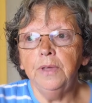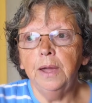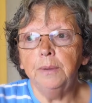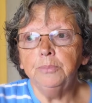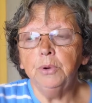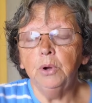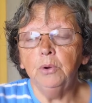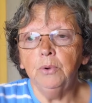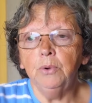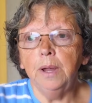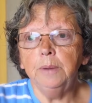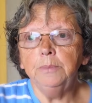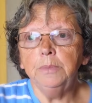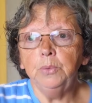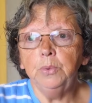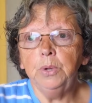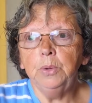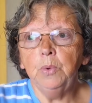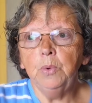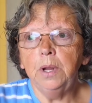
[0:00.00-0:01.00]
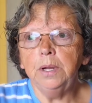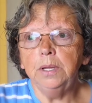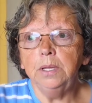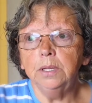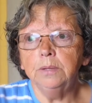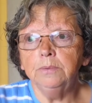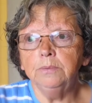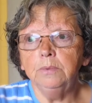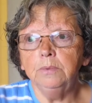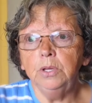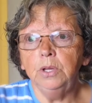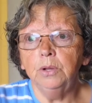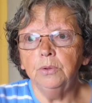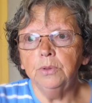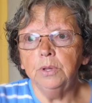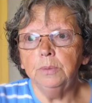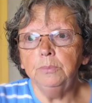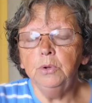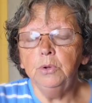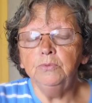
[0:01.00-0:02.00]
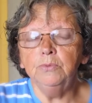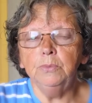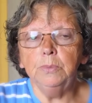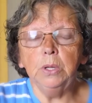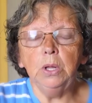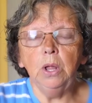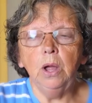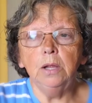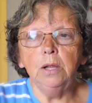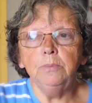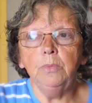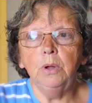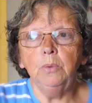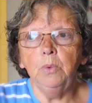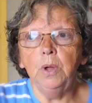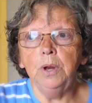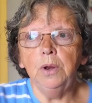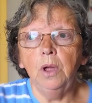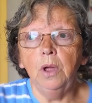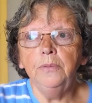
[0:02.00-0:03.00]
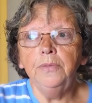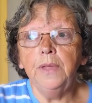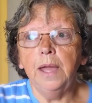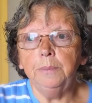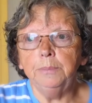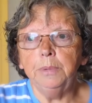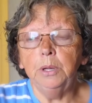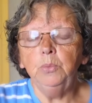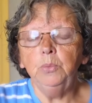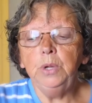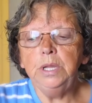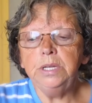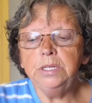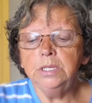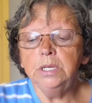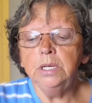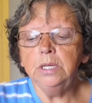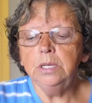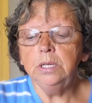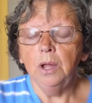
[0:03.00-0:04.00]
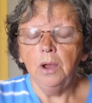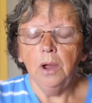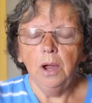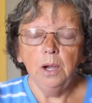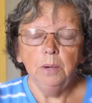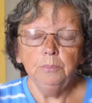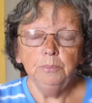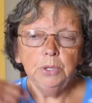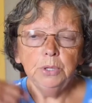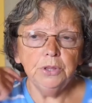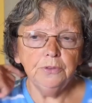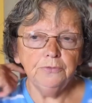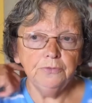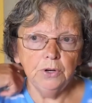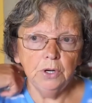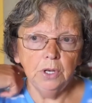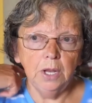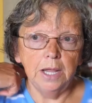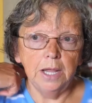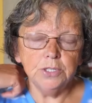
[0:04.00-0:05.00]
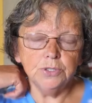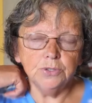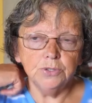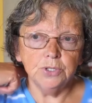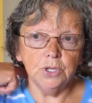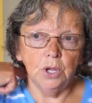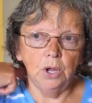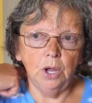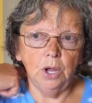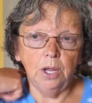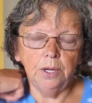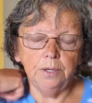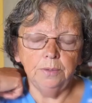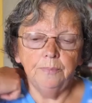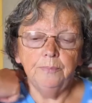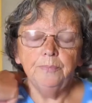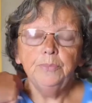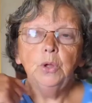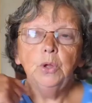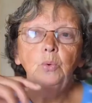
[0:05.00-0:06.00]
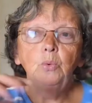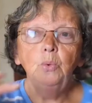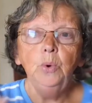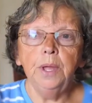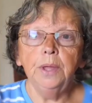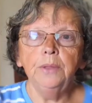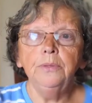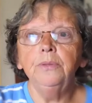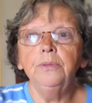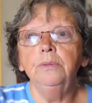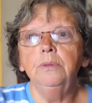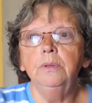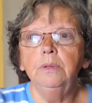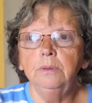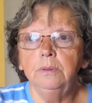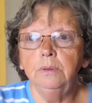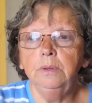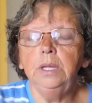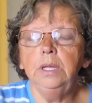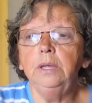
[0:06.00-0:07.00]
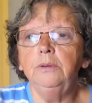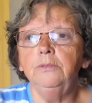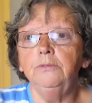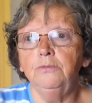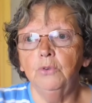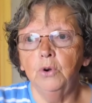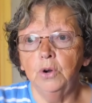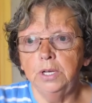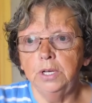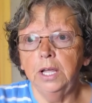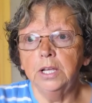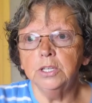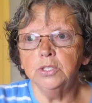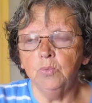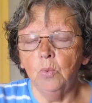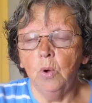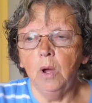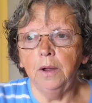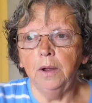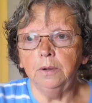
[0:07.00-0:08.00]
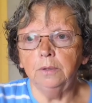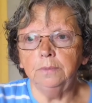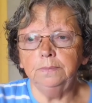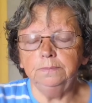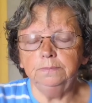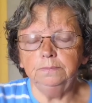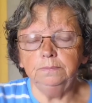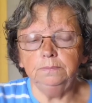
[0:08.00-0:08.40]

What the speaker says: that program, but we want to get, the movable one on that. But we did put the fertilizers on with the Vortex water.